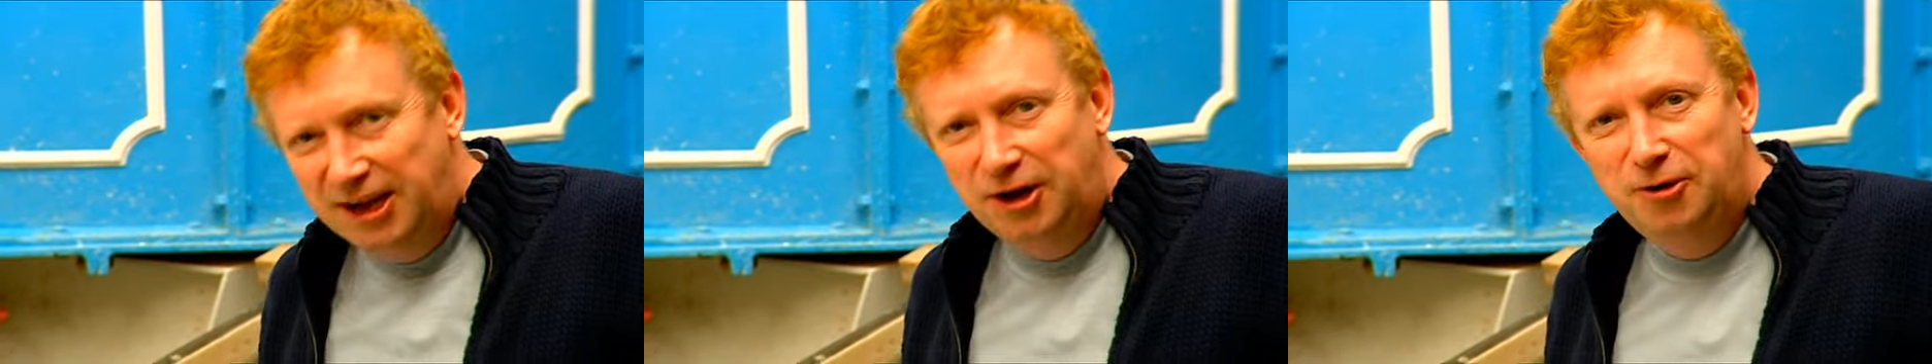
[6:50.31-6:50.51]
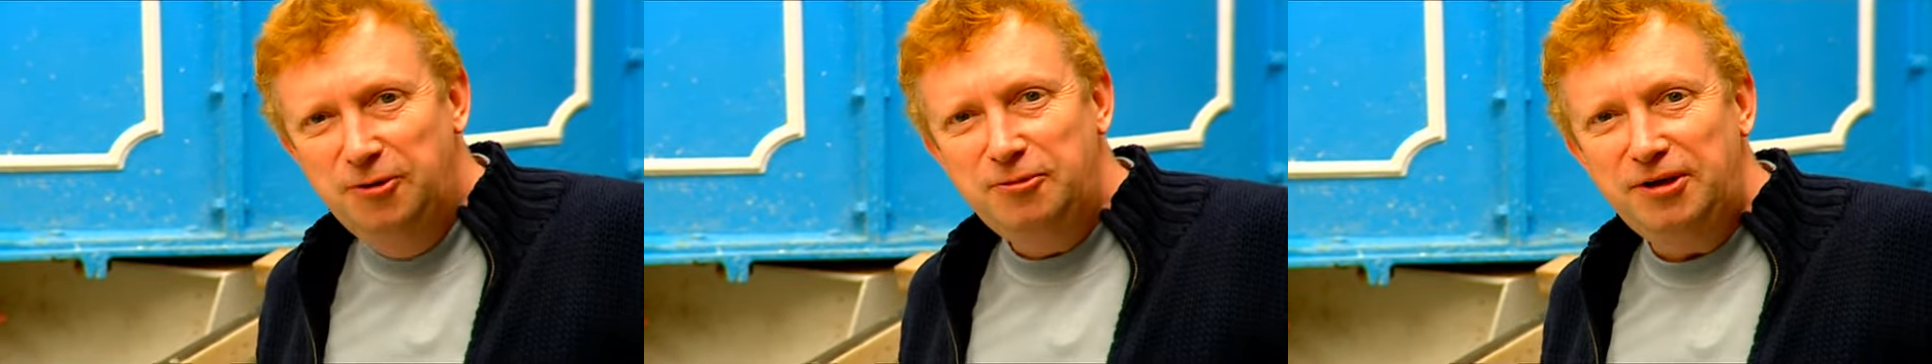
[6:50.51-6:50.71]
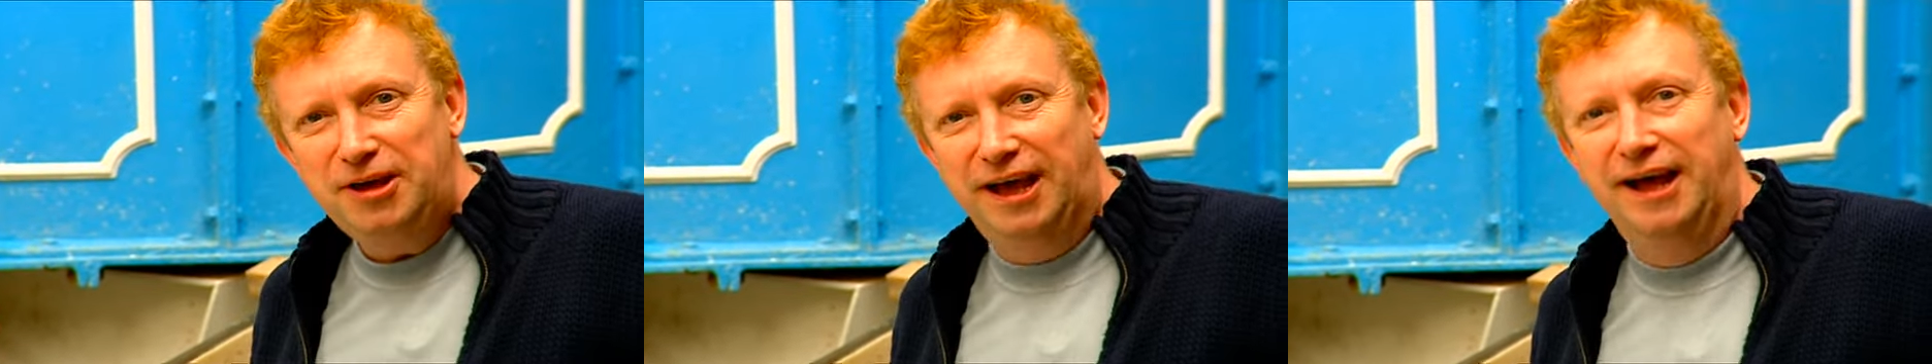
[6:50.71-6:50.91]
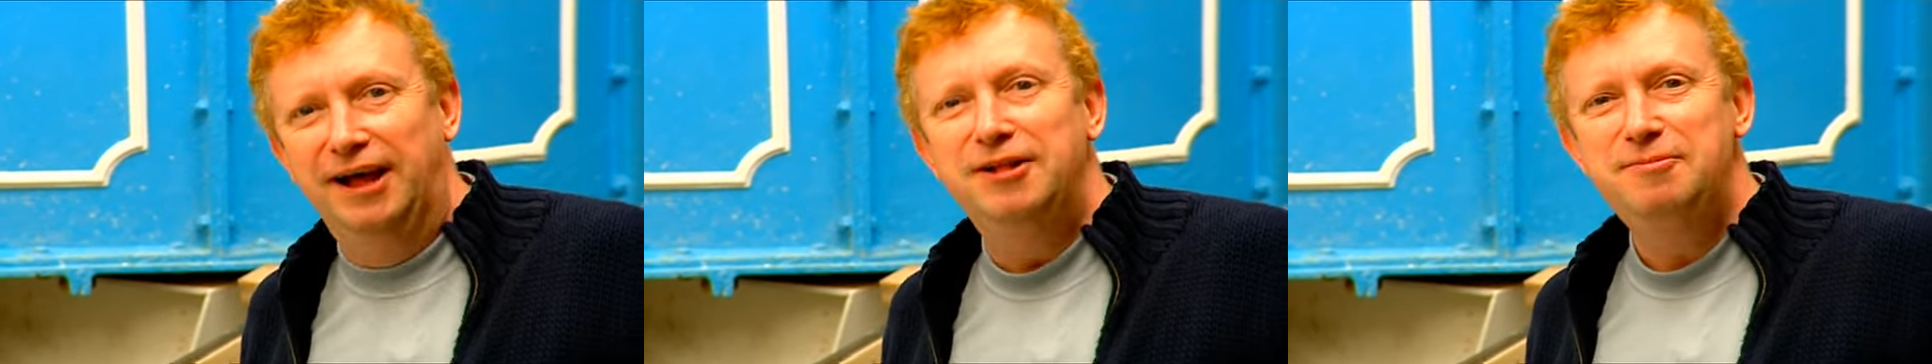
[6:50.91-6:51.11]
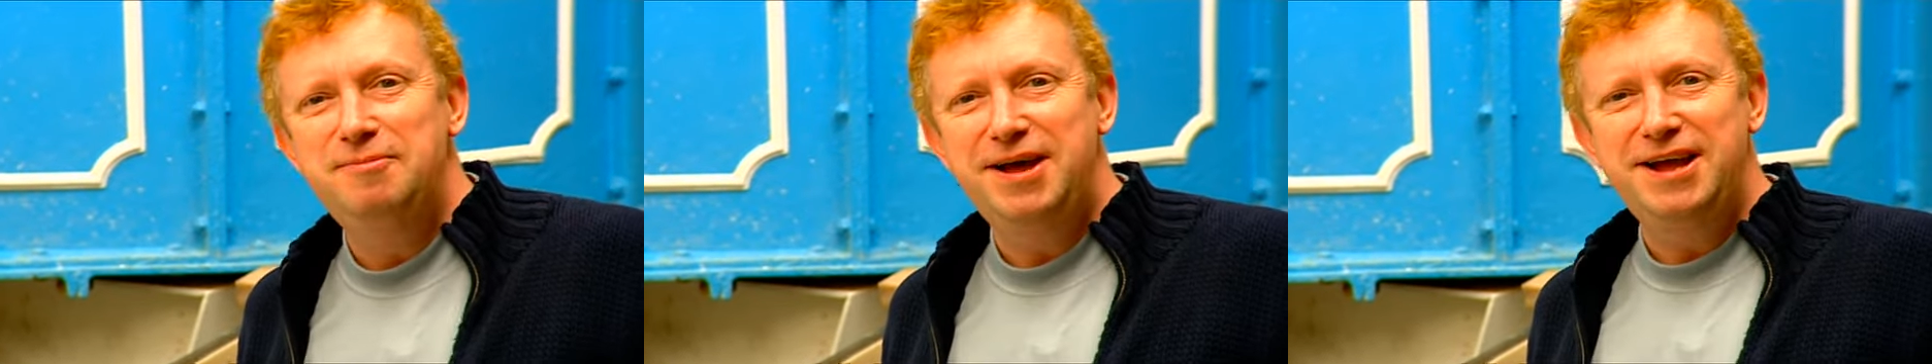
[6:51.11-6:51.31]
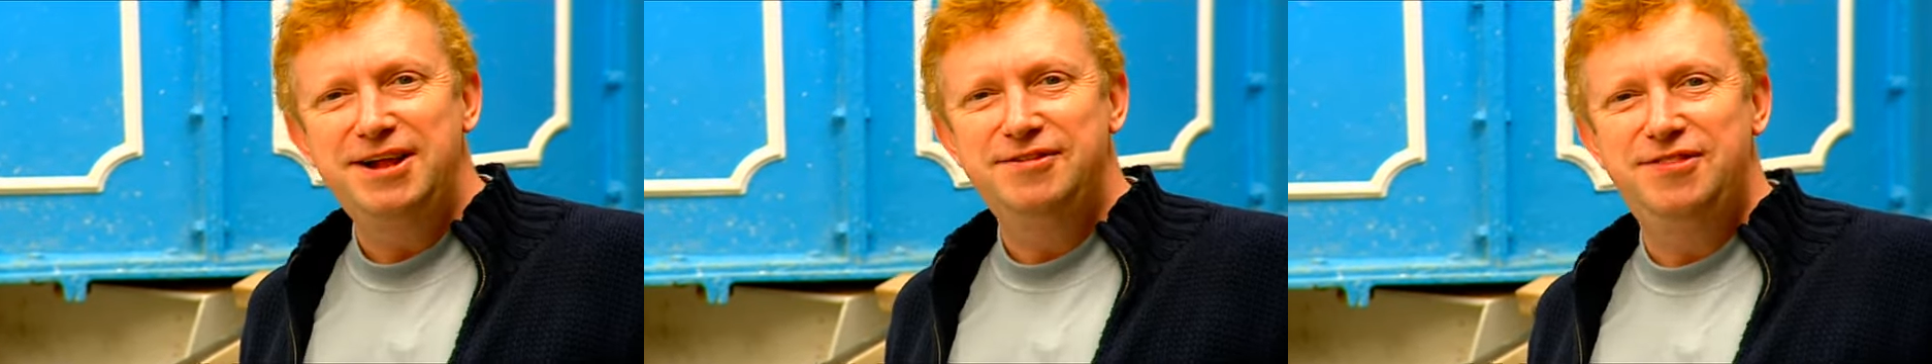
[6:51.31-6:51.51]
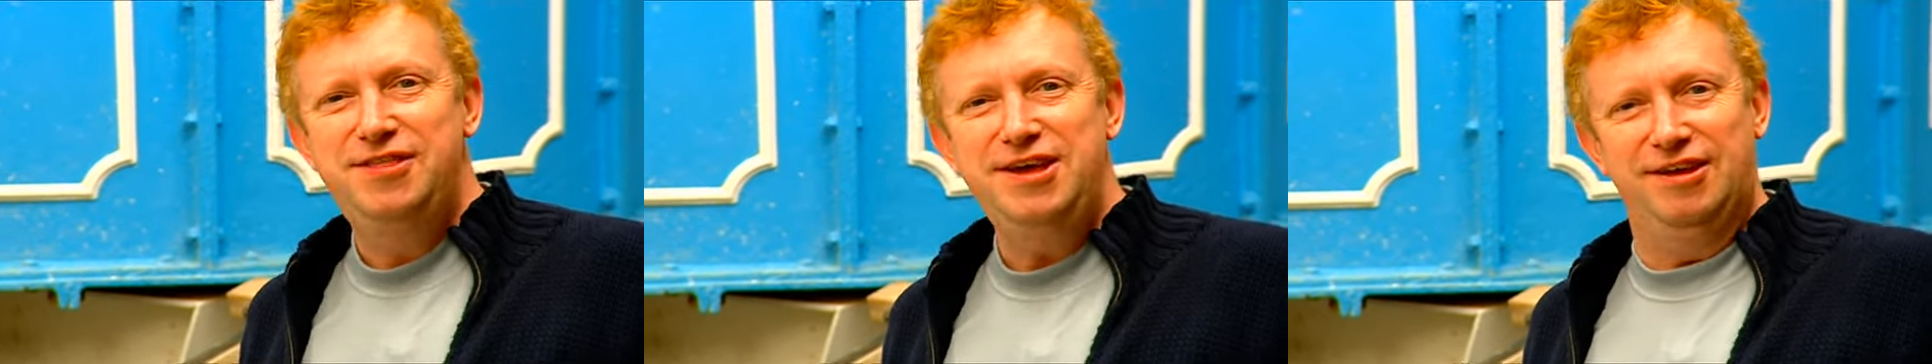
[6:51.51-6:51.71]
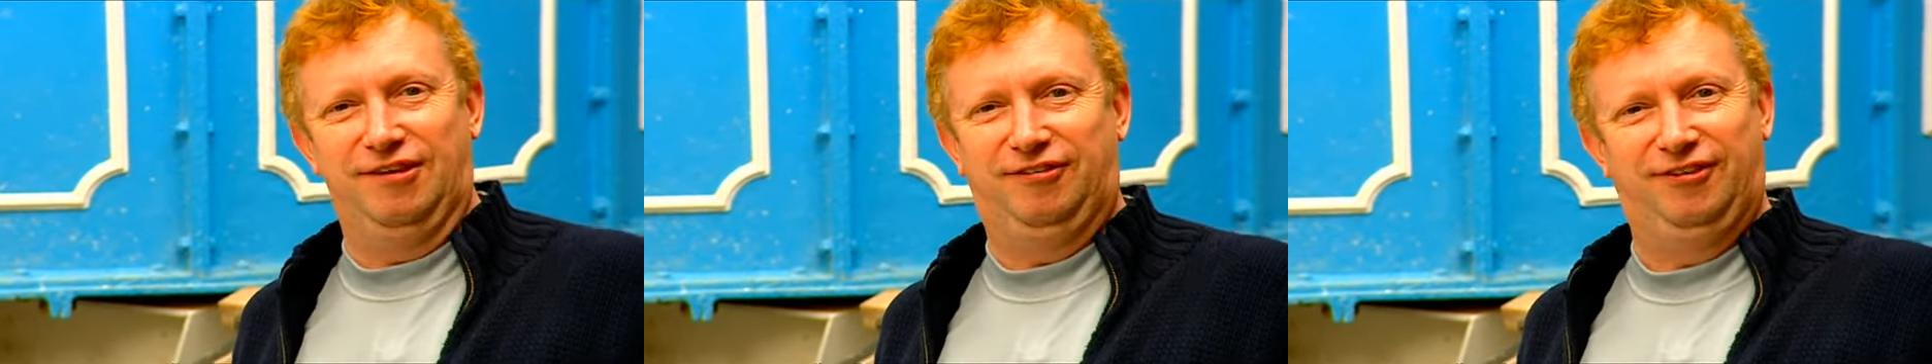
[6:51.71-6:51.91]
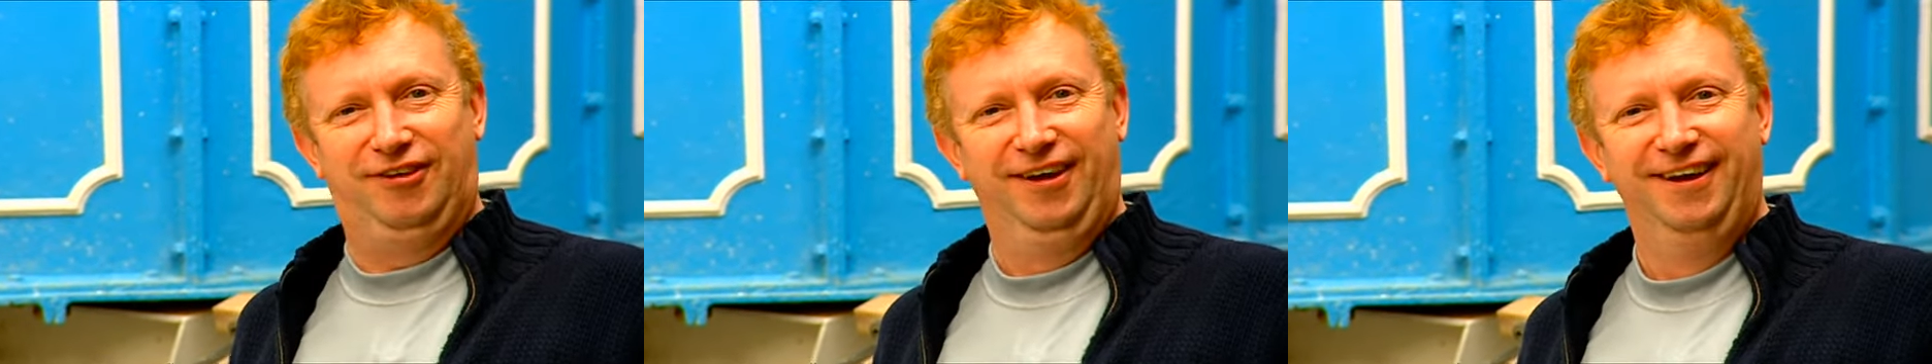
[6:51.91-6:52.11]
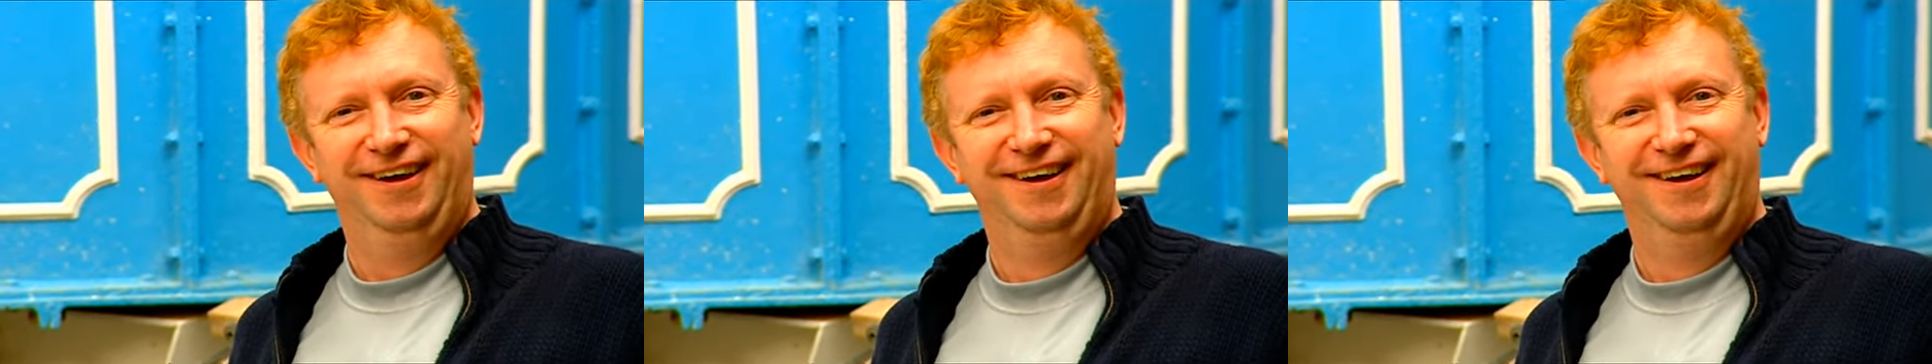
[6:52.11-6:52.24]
who the hell made this?